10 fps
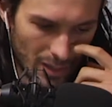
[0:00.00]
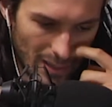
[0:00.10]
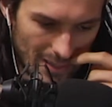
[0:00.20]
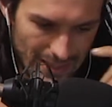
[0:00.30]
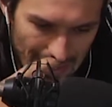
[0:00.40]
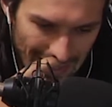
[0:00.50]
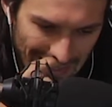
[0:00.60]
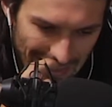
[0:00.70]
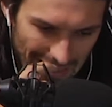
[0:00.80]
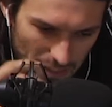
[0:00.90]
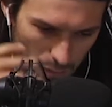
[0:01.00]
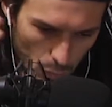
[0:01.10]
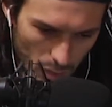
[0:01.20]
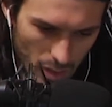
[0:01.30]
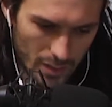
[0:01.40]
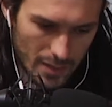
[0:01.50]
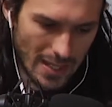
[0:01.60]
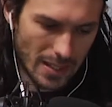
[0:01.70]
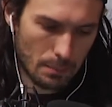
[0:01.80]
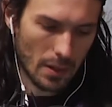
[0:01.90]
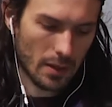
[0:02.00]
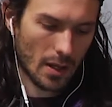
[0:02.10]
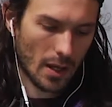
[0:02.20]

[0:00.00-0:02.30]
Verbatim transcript: It's Take a deep breath.